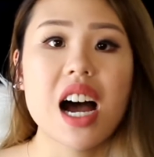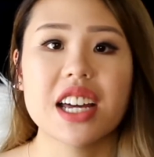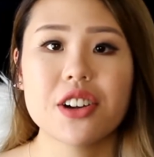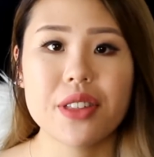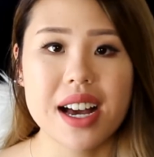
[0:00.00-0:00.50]

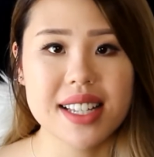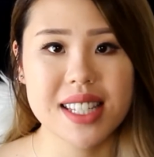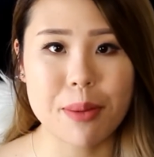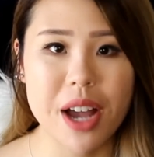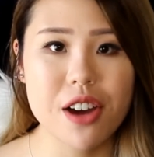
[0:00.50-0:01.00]
I know that
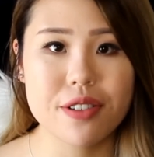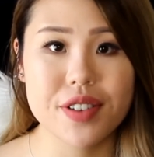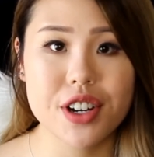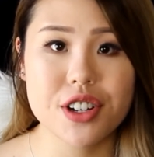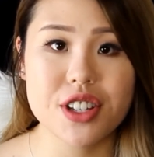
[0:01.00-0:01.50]
some
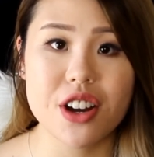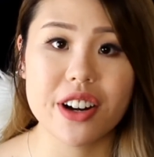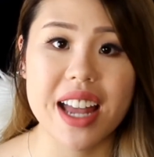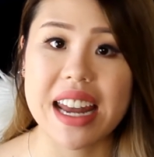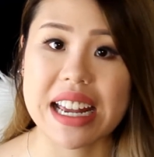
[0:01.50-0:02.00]
counterfeiters are
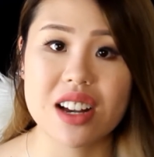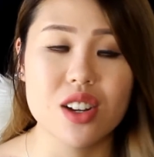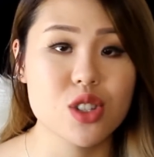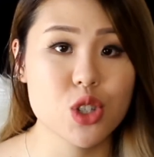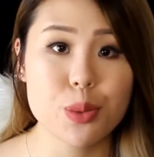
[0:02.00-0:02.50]
getting
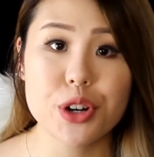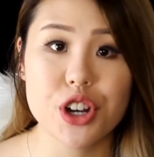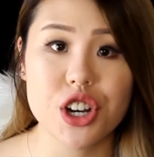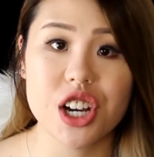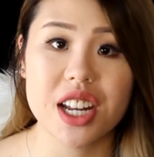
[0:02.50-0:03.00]
super
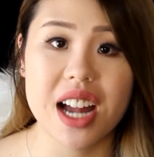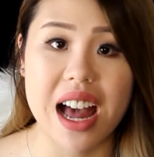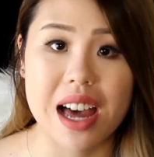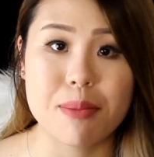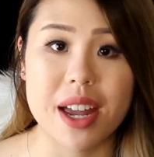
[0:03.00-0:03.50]
good
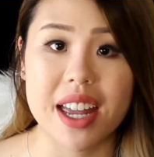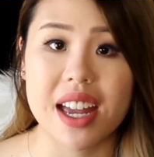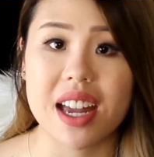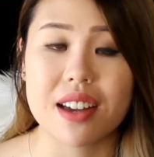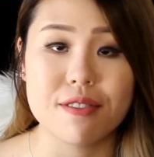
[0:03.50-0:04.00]
at
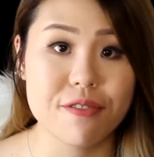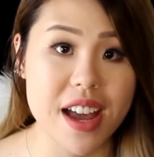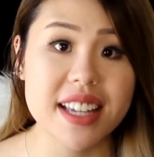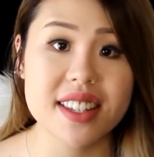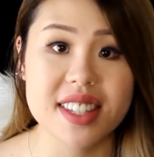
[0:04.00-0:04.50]
making
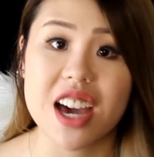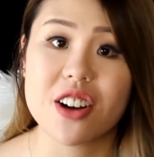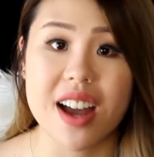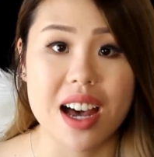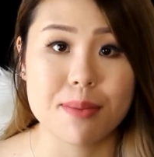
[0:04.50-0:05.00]
fake designer
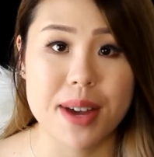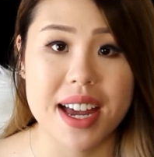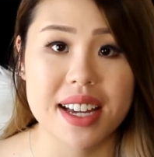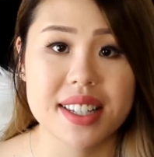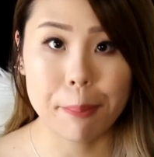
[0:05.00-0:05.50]
handbags,